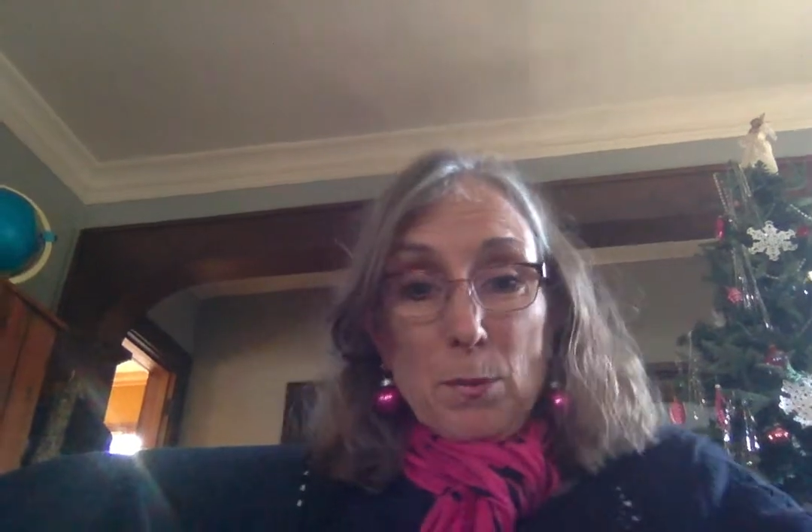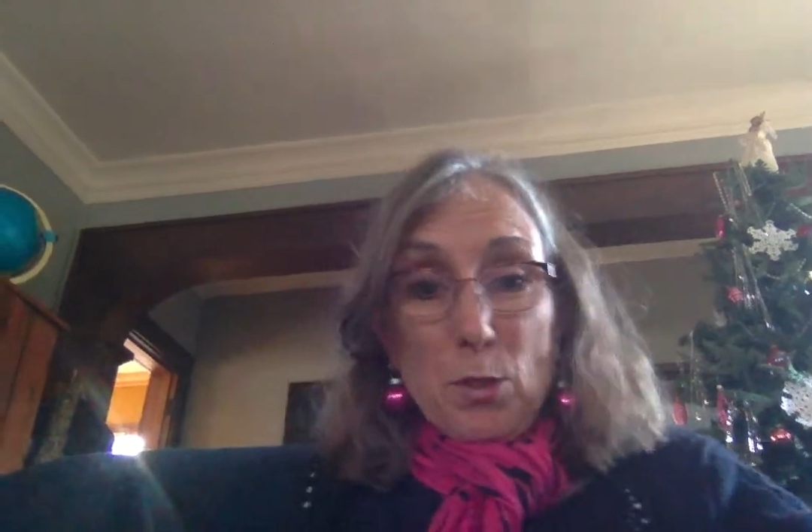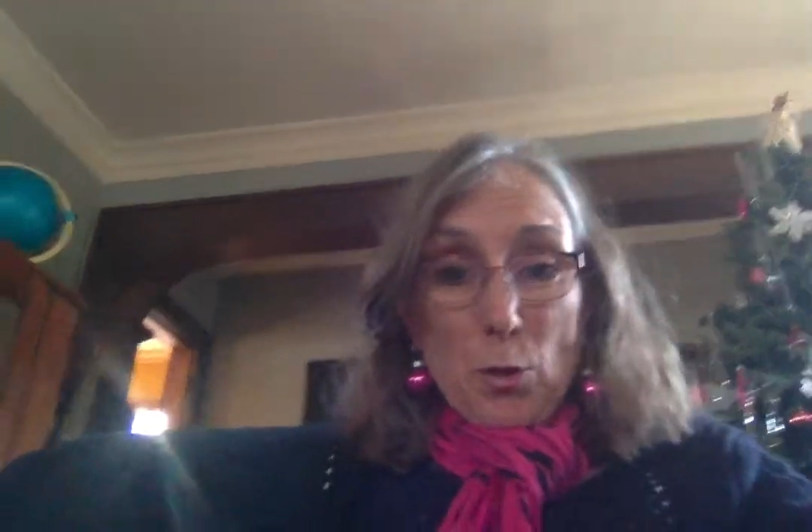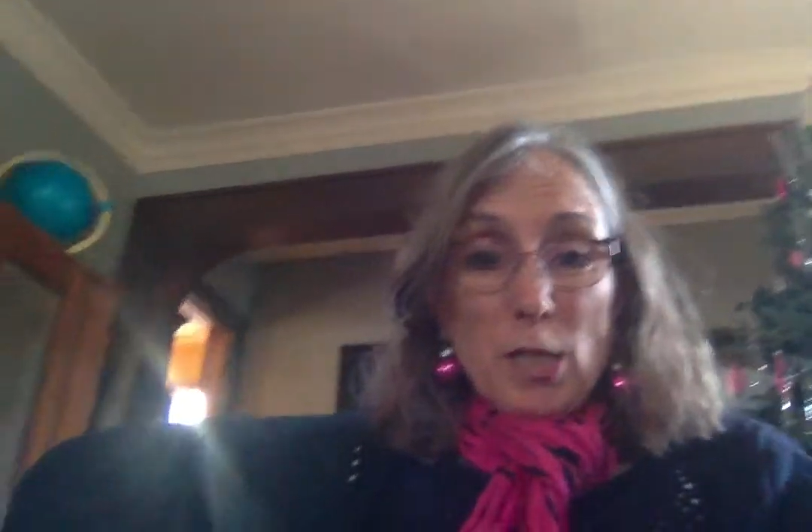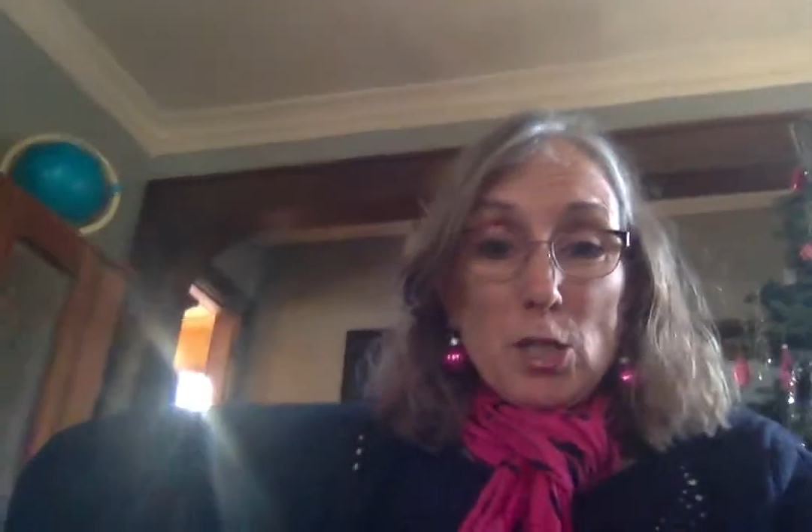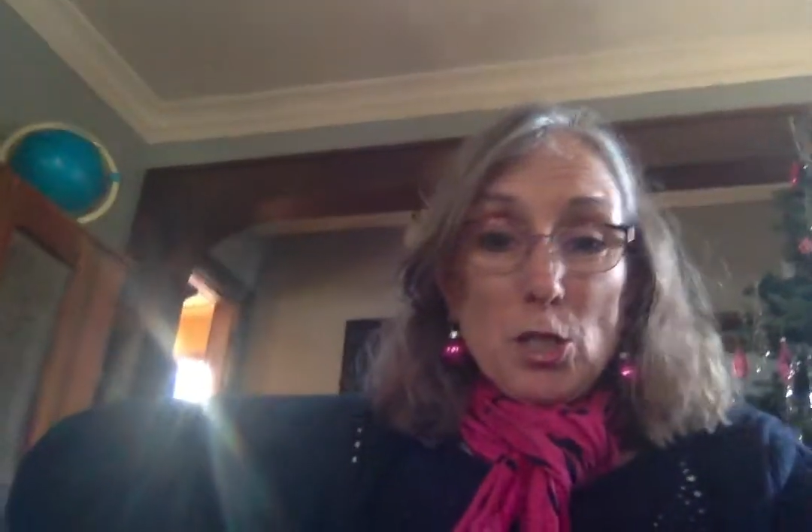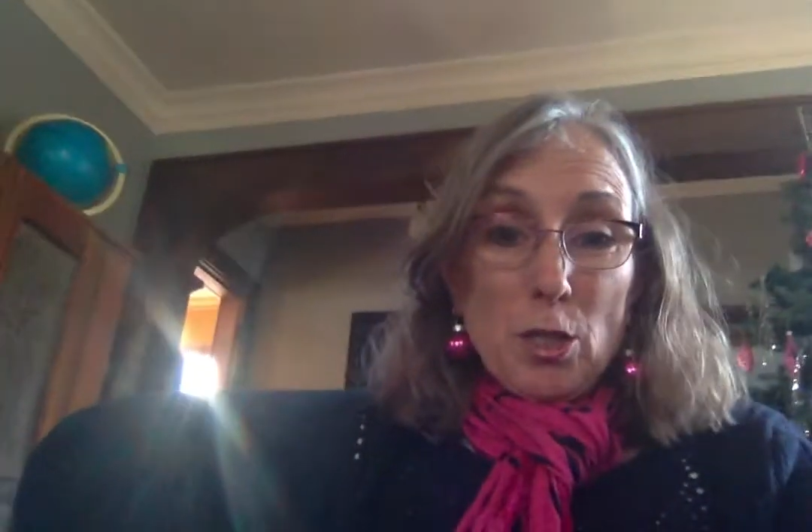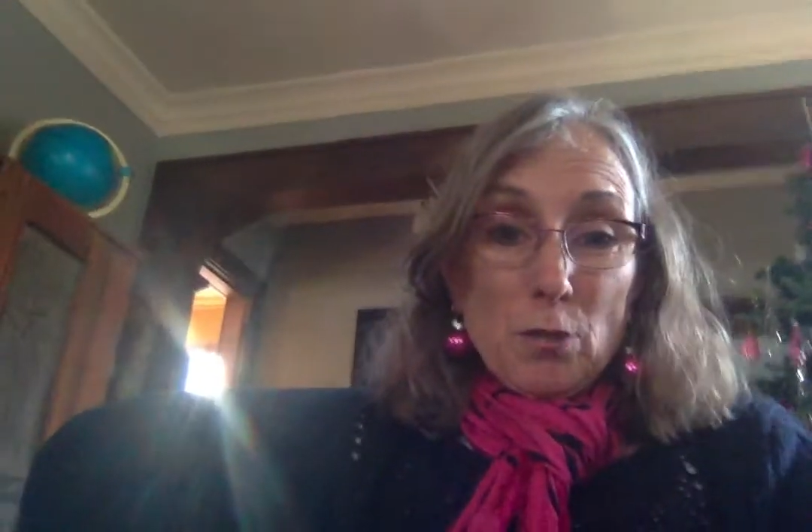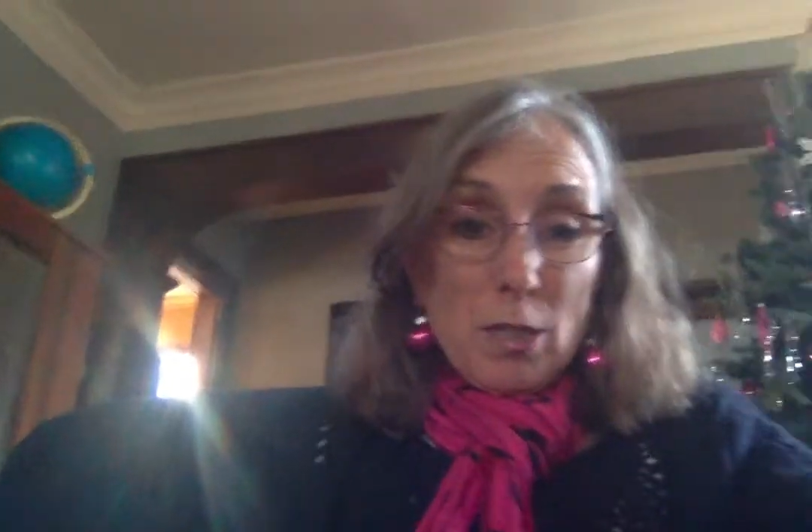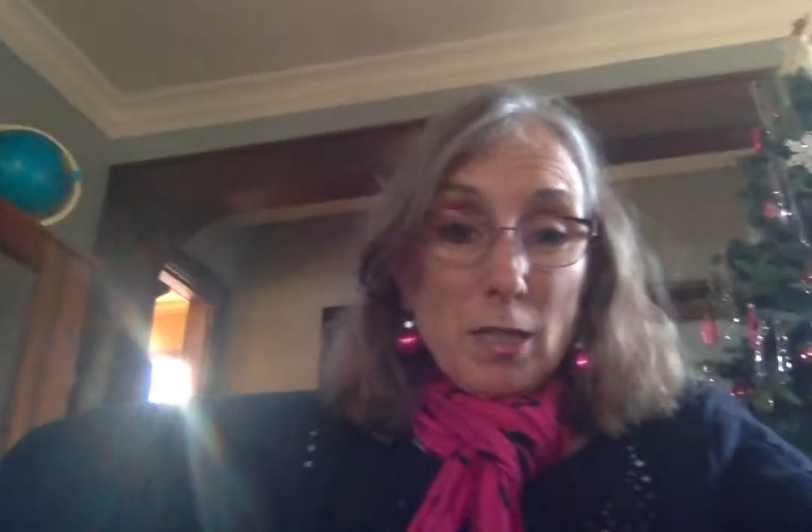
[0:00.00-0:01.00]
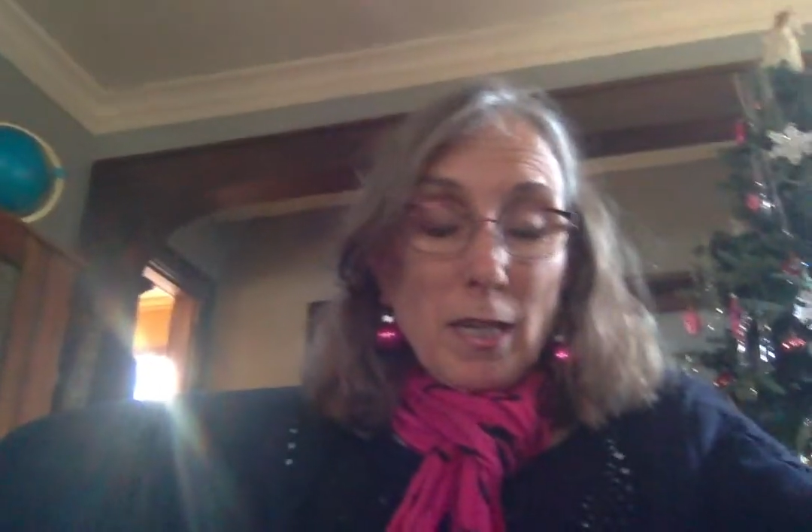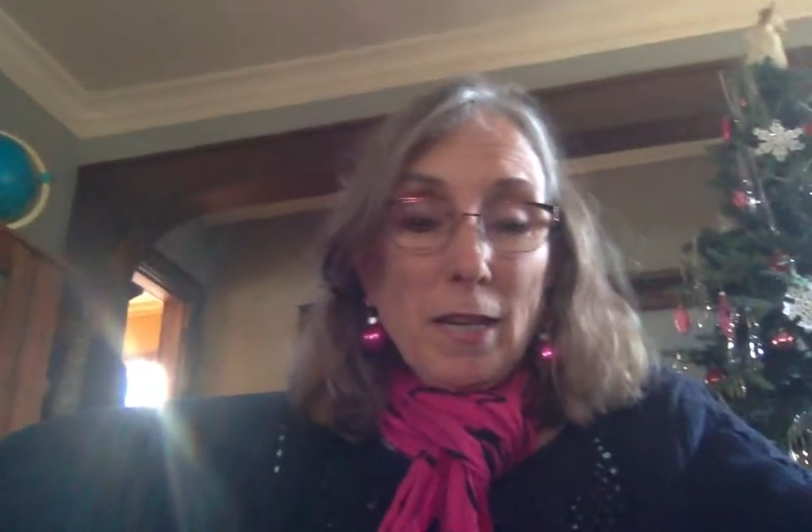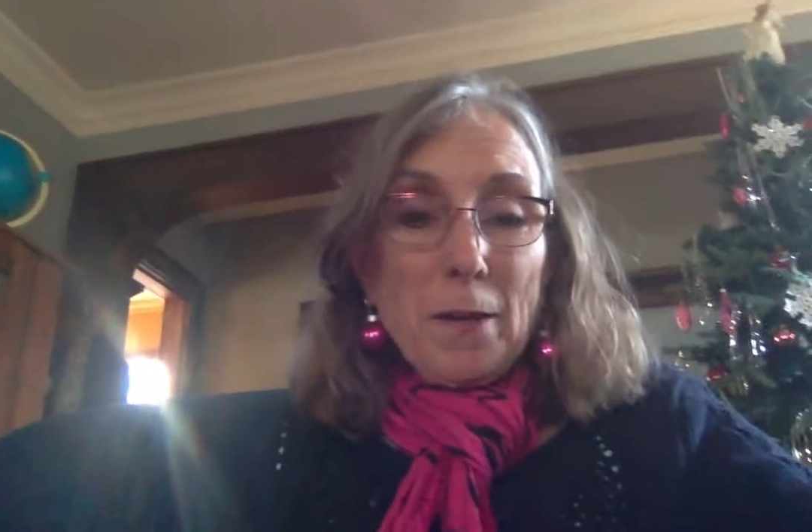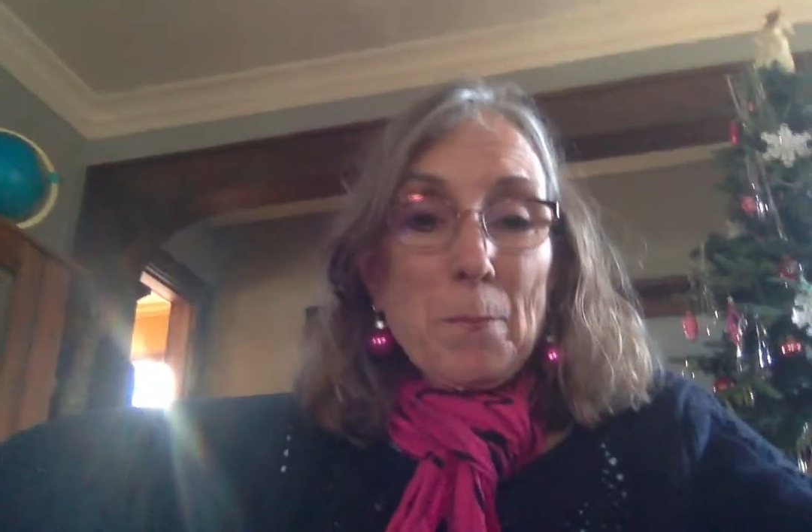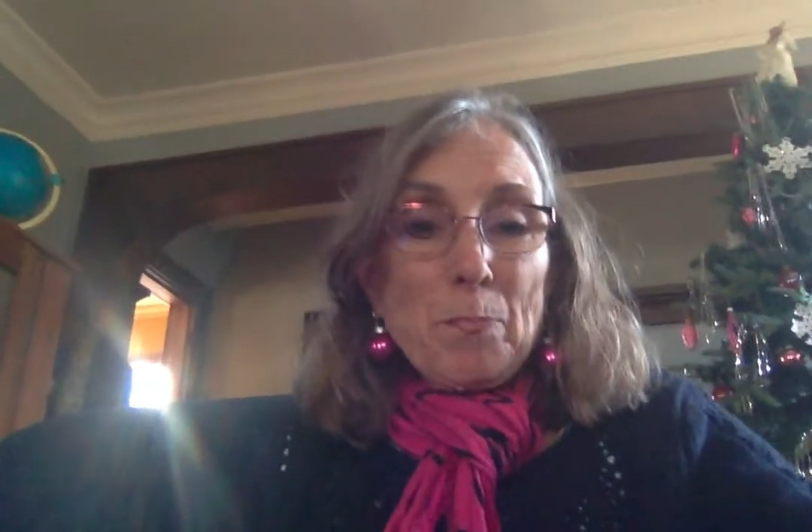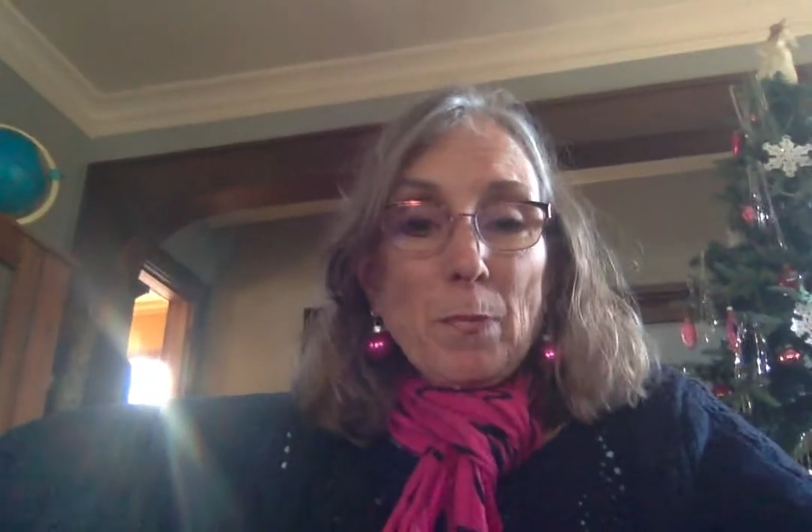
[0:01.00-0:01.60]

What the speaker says: strange to you today.